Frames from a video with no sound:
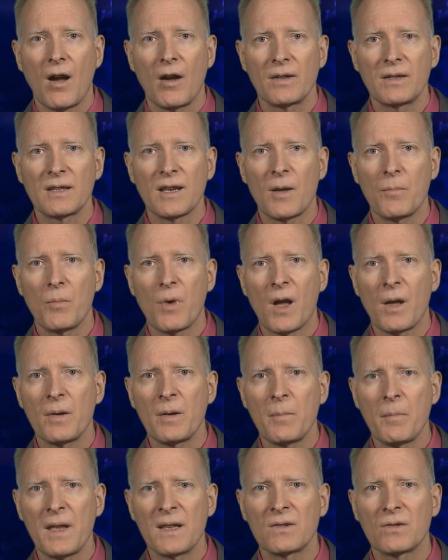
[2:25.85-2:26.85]
some
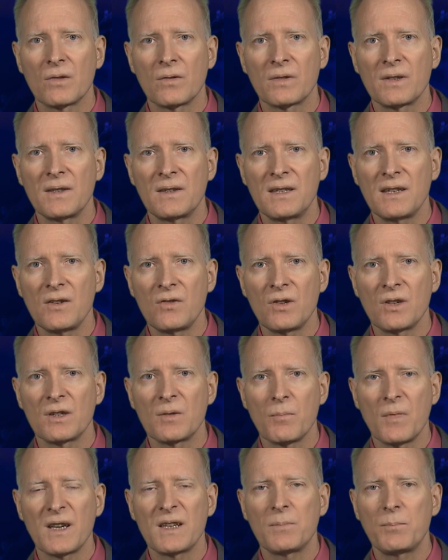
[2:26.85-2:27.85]
monumental
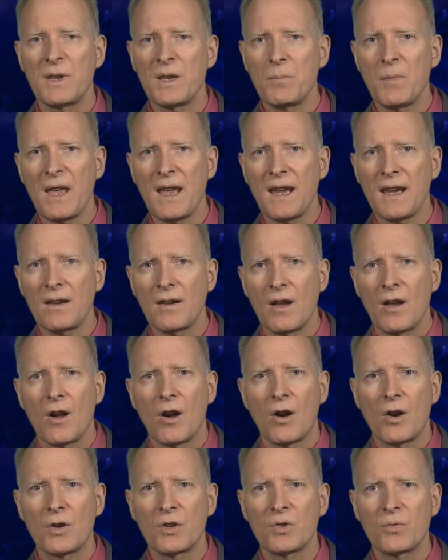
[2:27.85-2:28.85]
decisions must be made.
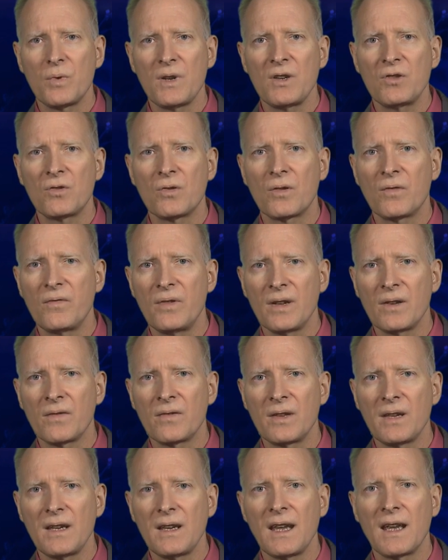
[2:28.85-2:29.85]
Our streets are
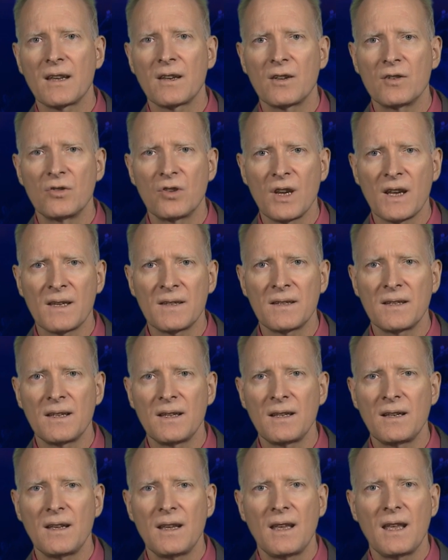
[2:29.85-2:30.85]
filthy and
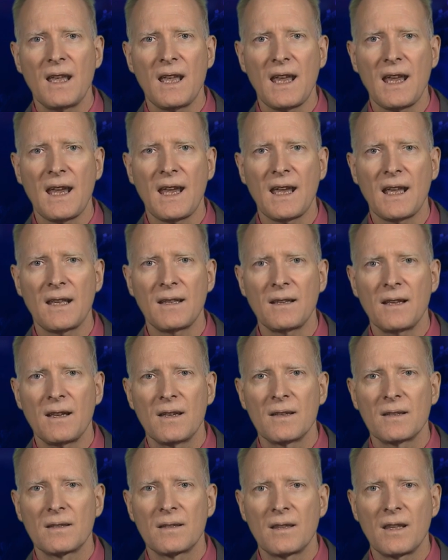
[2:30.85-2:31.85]
congested, and
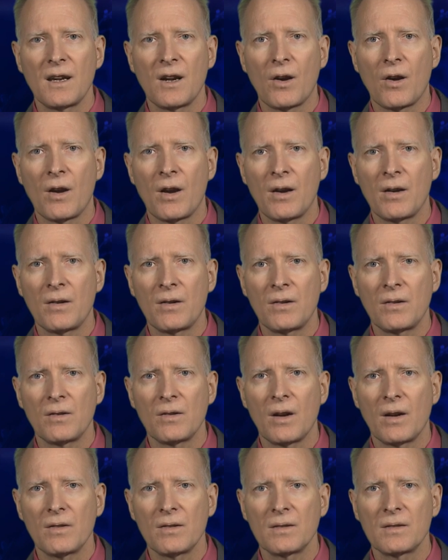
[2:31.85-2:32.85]
there
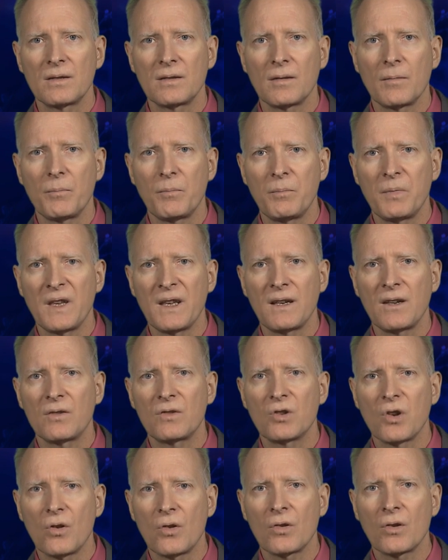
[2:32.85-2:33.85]
has been a
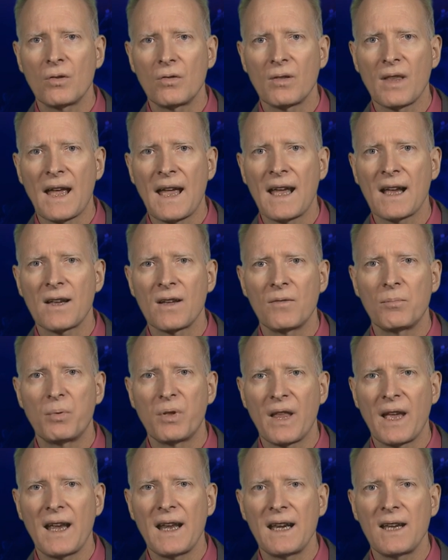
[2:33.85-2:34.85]
total lack of
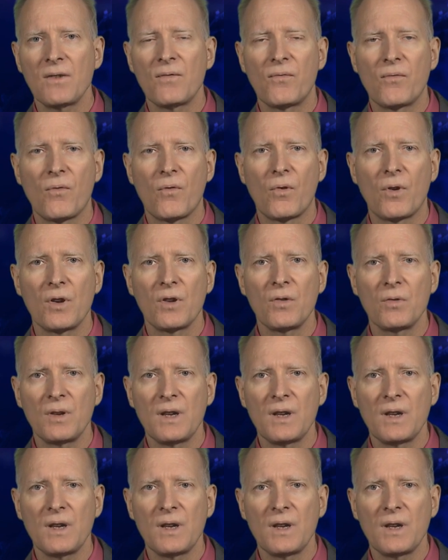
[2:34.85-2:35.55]
planning for